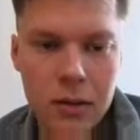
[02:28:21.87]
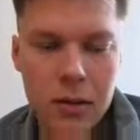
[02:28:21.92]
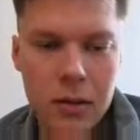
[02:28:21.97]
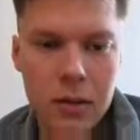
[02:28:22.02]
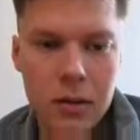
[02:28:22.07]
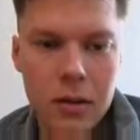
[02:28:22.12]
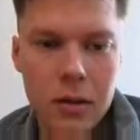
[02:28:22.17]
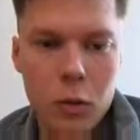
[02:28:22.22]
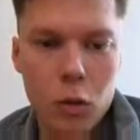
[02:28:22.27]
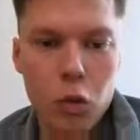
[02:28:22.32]

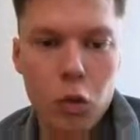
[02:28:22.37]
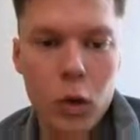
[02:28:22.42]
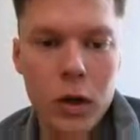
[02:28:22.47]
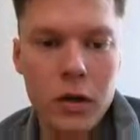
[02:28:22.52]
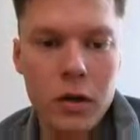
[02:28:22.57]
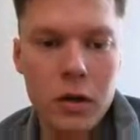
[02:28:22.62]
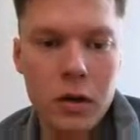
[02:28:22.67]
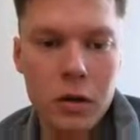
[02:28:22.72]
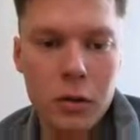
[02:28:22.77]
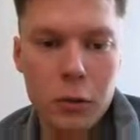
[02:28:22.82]
the
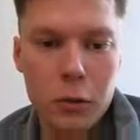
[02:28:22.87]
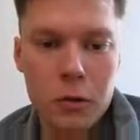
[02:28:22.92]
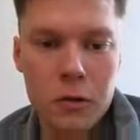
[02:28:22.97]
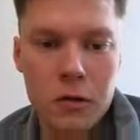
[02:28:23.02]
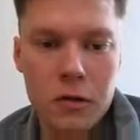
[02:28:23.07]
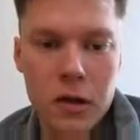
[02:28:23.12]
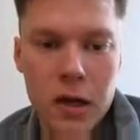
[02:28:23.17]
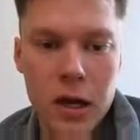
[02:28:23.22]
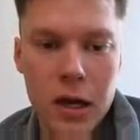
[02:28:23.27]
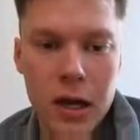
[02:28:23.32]
Windows
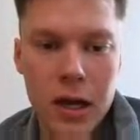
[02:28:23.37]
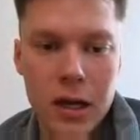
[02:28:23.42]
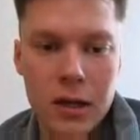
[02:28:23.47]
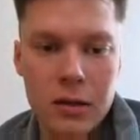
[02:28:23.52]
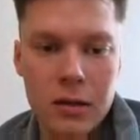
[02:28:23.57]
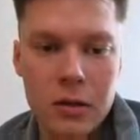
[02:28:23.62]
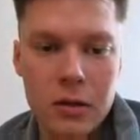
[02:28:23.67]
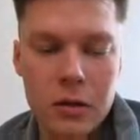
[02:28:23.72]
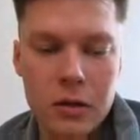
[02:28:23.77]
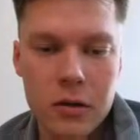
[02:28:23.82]

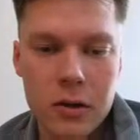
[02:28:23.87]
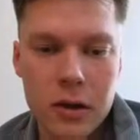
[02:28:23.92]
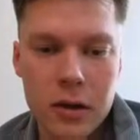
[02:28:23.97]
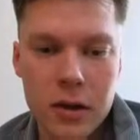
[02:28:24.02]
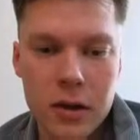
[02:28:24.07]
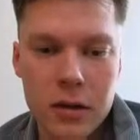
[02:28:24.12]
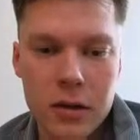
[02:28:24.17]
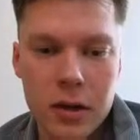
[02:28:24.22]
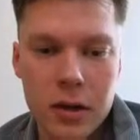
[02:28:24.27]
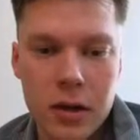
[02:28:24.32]
handler
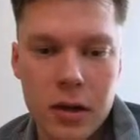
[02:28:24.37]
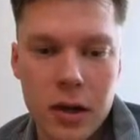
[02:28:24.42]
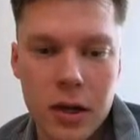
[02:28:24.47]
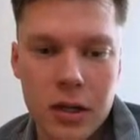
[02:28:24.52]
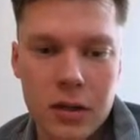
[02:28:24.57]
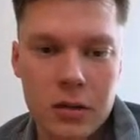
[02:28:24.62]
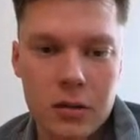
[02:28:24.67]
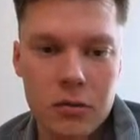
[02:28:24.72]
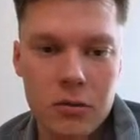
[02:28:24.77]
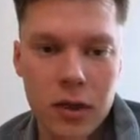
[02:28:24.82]
that
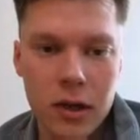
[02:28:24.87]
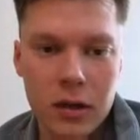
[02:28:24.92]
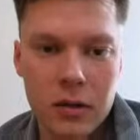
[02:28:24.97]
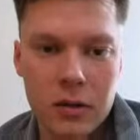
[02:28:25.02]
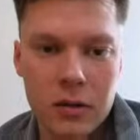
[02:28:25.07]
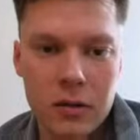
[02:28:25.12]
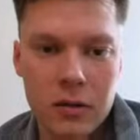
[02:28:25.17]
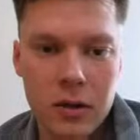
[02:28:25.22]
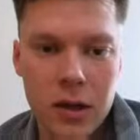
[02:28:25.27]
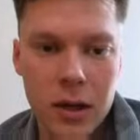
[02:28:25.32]
extracts
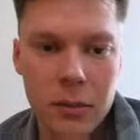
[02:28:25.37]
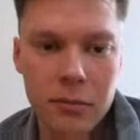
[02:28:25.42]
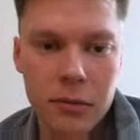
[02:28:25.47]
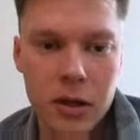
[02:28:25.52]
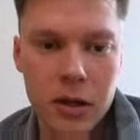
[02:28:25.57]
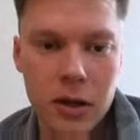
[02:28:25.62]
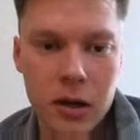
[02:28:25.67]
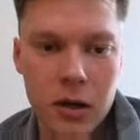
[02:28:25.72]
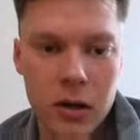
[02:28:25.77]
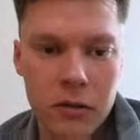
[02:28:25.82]
the update
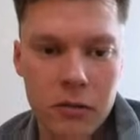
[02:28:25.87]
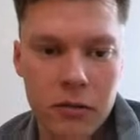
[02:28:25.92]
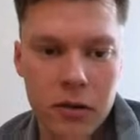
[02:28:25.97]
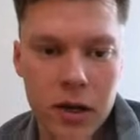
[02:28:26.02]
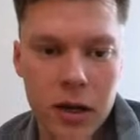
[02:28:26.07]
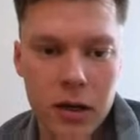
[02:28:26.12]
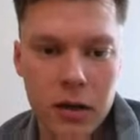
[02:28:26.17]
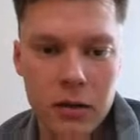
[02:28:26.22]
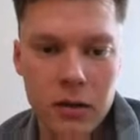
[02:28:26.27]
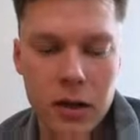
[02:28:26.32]

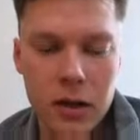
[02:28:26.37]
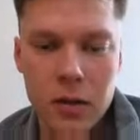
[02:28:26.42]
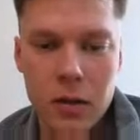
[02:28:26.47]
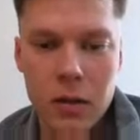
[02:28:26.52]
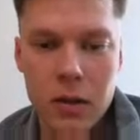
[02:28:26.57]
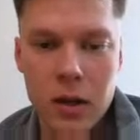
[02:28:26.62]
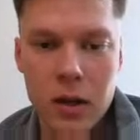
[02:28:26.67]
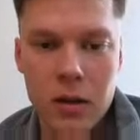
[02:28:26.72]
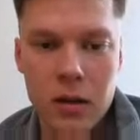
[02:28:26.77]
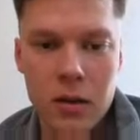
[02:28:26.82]
artifact and
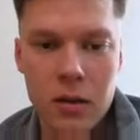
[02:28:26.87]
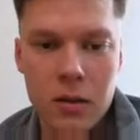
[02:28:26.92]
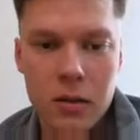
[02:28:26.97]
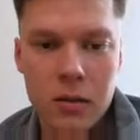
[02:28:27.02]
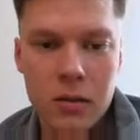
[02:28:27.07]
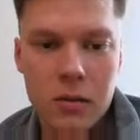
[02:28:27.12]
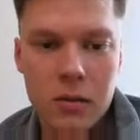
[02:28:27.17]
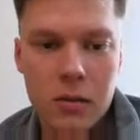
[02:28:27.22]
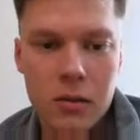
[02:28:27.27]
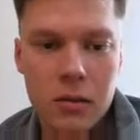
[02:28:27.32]
then
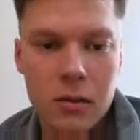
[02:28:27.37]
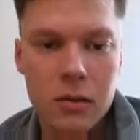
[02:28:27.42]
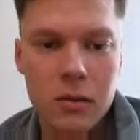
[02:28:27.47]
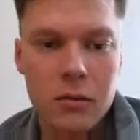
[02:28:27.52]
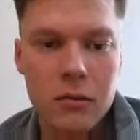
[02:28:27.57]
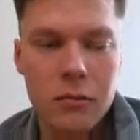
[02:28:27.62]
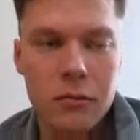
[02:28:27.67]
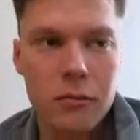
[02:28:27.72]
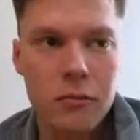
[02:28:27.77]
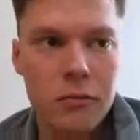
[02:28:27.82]

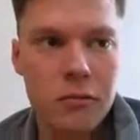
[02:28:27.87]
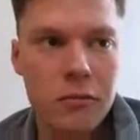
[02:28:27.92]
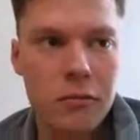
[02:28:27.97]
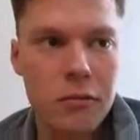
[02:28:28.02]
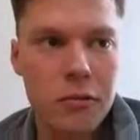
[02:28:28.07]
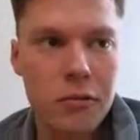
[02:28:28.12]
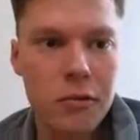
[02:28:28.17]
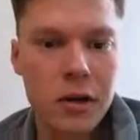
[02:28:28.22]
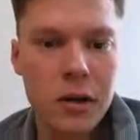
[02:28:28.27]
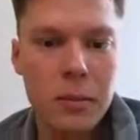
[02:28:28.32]

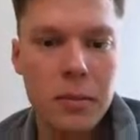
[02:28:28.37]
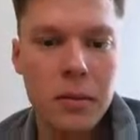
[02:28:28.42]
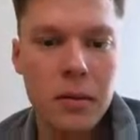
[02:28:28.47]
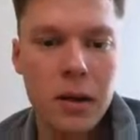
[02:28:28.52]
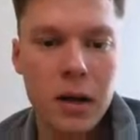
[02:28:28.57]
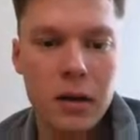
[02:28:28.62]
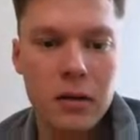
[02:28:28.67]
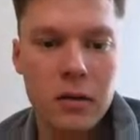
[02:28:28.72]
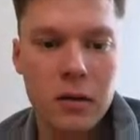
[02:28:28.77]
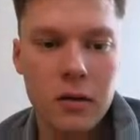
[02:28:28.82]

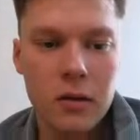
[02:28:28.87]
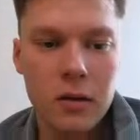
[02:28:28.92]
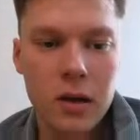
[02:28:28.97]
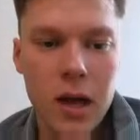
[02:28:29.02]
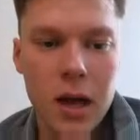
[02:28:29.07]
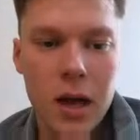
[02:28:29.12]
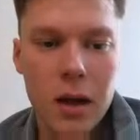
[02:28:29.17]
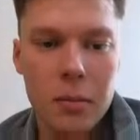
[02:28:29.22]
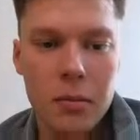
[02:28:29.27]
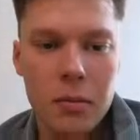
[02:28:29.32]
replaces the
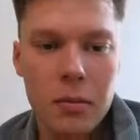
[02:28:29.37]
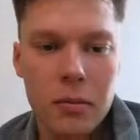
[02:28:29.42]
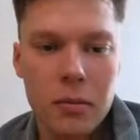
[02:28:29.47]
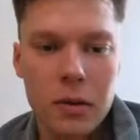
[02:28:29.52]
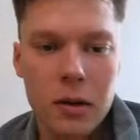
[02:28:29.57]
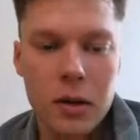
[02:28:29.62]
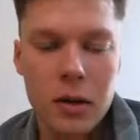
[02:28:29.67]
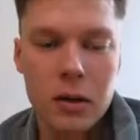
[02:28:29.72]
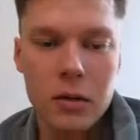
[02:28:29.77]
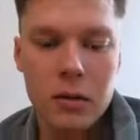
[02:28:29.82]
app
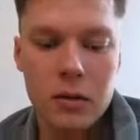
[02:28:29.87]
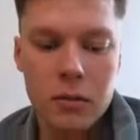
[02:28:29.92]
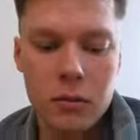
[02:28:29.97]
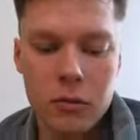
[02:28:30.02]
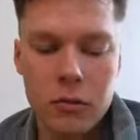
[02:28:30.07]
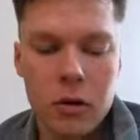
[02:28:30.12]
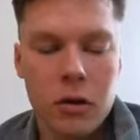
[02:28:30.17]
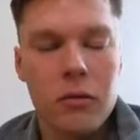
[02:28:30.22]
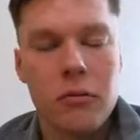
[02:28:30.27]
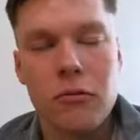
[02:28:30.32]

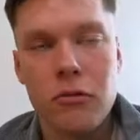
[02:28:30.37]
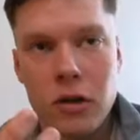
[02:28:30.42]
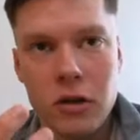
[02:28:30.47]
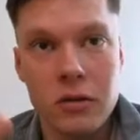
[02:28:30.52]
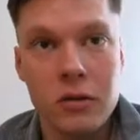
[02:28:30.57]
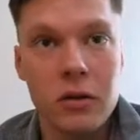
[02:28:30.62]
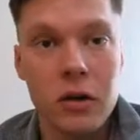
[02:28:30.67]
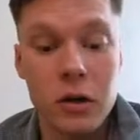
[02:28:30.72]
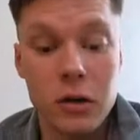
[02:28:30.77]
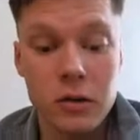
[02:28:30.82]
or
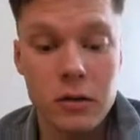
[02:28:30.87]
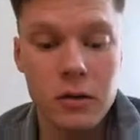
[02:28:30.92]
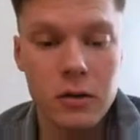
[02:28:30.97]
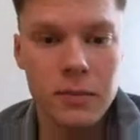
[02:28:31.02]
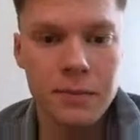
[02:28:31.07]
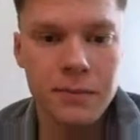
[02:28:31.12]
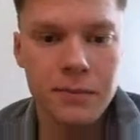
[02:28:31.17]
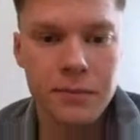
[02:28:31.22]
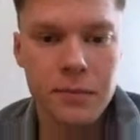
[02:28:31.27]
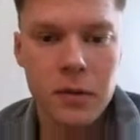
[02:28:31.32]
restarts it.
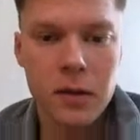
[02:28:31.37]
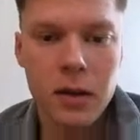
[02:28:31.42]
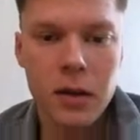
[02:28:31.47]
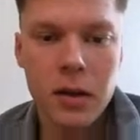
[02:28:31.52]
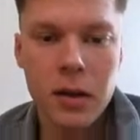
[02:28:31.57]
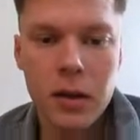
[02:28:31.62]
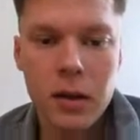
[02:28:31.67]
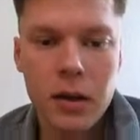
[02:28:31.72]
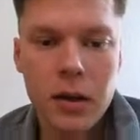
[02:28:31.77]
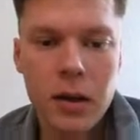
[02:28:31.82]

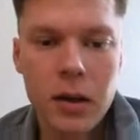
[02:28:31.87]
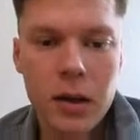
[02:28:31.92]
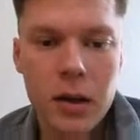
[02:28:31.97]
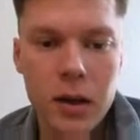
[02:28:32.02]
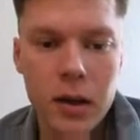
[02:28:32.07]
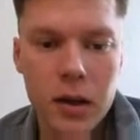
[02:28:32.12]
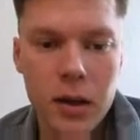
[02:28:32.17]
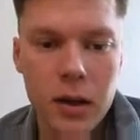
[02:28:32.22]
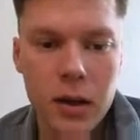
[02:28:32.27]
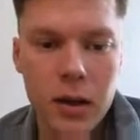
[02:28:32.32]

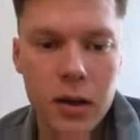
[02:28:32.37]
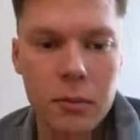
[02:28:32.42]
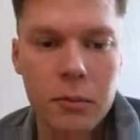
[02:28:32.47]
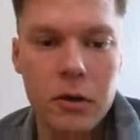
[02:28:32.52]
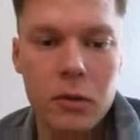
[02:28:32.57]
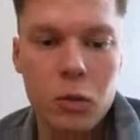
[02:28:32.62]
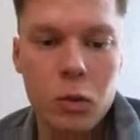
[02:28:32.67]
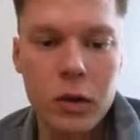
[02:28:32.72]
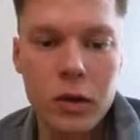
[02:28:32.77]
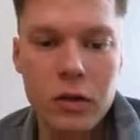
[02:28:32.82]
But
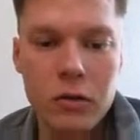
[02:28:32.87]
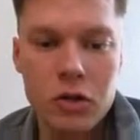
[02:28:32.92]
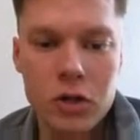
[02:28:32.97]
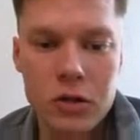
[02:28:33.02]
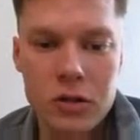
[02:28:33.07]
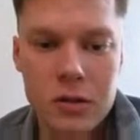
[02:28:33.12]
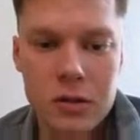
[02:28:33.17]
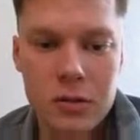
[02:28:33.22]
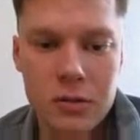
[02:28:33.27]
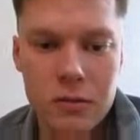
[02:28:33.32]
we
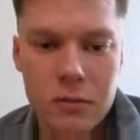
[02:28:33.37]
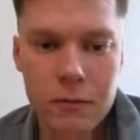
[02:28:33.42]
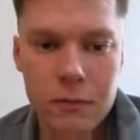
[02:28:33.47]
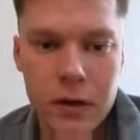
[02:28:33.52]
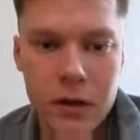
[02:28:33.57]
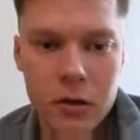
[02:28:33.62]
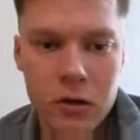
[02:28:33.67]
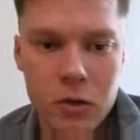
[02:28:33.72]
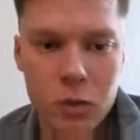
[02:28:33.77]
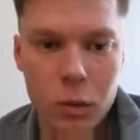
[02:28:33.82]
just
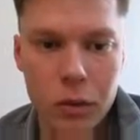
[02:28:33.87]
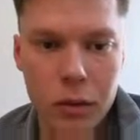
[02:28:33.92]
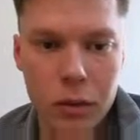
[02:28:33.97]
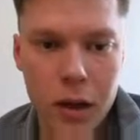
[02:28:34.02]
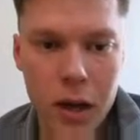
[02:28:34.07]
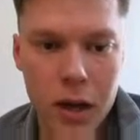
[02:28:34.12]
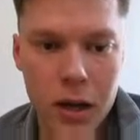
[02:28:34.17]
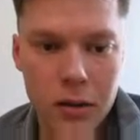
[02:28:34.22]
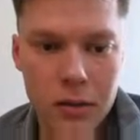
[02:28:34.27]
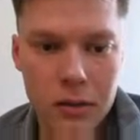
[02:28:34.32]
finished with
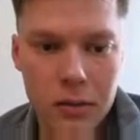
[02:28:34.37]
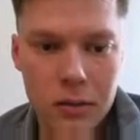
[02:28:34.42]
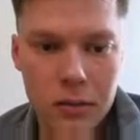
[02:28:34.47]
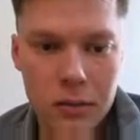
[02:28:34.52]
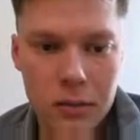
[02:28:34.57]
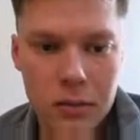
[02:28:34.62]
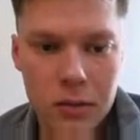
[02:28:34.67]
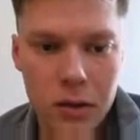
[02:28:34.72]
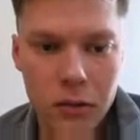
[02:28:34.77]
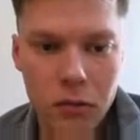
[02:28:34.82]
that.
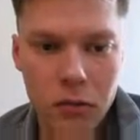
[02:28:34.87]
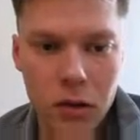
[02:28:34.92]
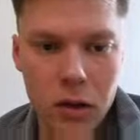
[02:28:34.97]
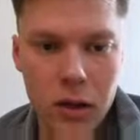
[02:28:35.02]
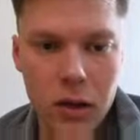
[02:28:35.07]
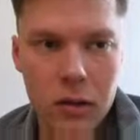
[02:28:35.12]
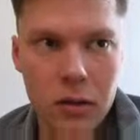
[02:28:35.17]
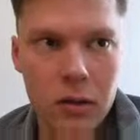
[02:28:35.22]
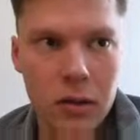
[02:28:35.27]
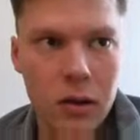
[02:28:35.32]
I feel
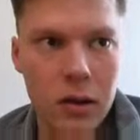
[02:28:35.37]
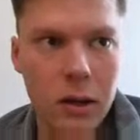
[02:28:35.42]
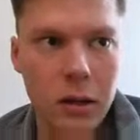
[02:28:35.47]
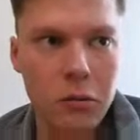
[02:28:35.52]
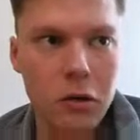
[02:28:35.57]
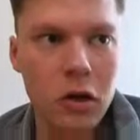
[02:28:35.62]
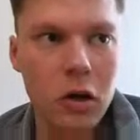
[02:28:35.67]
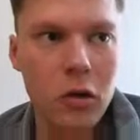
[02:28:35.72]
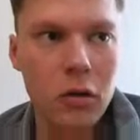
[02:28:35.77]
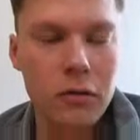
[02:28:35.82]
like. Let me
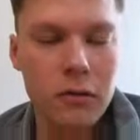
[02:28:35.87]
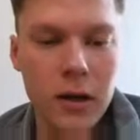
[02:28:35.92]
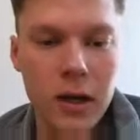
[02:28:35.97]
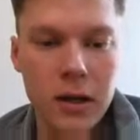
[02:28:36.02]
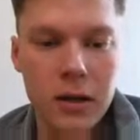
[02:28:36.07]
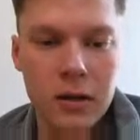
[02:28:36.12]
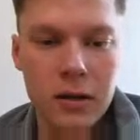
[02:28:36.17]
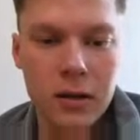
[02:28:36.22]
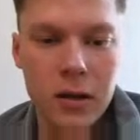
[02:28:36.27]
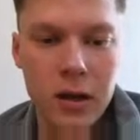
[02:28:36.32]
know if
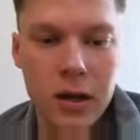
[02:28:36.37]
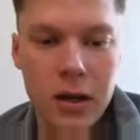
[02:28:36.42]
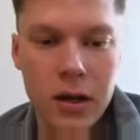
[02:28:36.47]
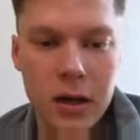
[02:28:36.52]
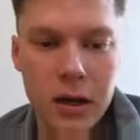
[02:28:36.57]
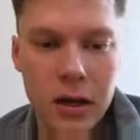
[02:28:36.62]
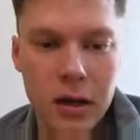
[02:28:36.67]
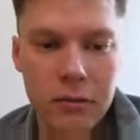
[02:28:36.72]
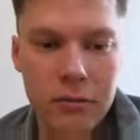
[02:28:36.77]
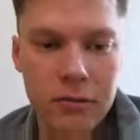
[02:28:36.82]

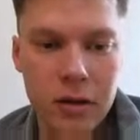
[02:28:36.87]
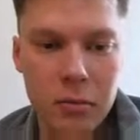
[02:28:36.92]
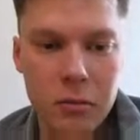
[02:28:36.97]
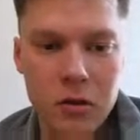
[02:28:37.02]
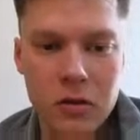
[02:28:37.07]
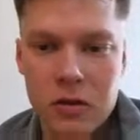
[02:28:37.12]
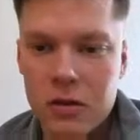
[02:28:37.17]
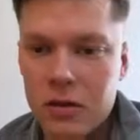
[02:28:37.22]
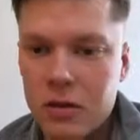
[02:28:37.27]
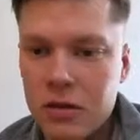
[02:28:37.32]
I
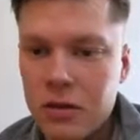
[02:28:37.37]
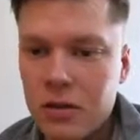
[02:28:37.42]
missed.